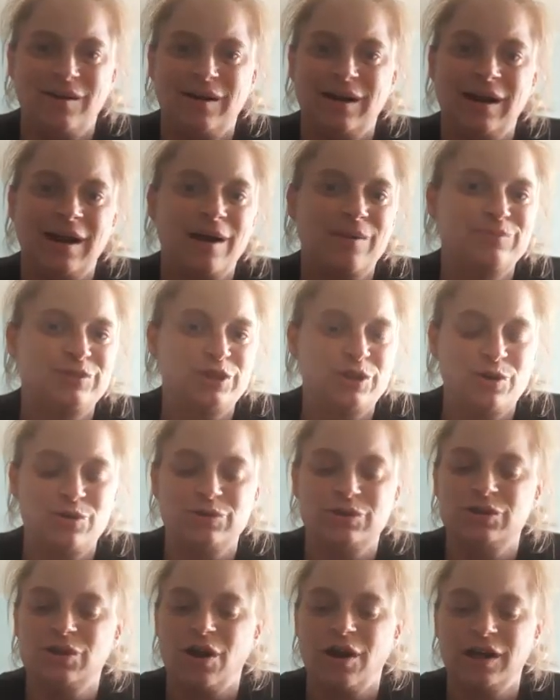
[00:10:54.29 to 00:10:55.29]
And I'm so
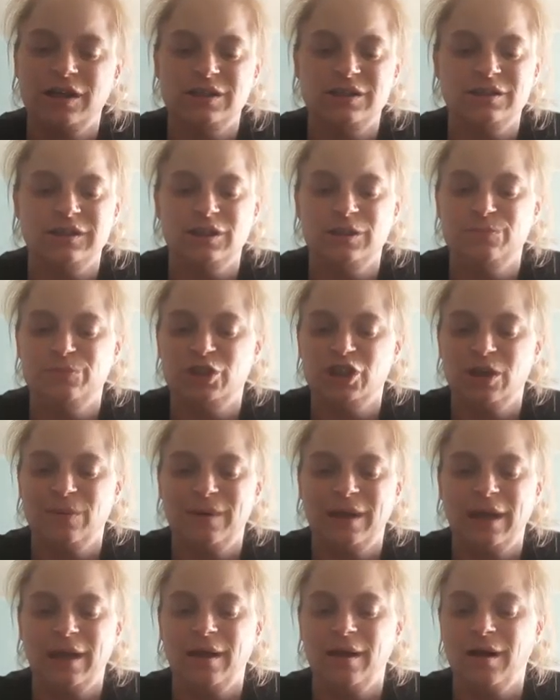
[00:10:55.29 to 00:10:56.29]
sorry, Slim
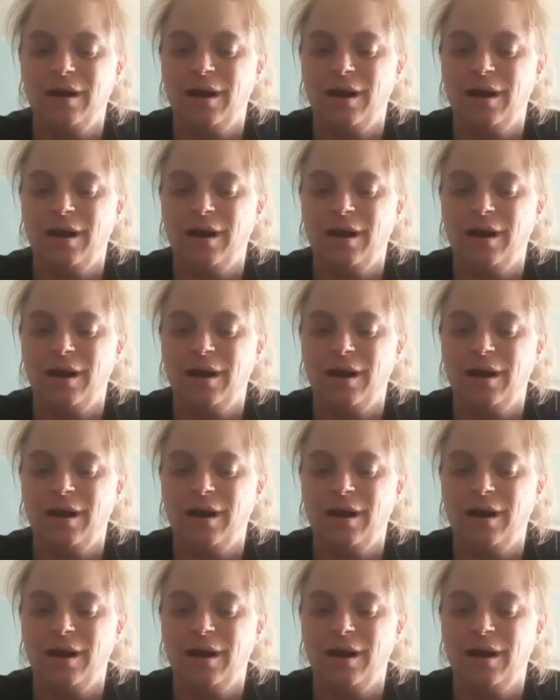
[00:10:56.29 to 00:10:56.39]
Jimmy.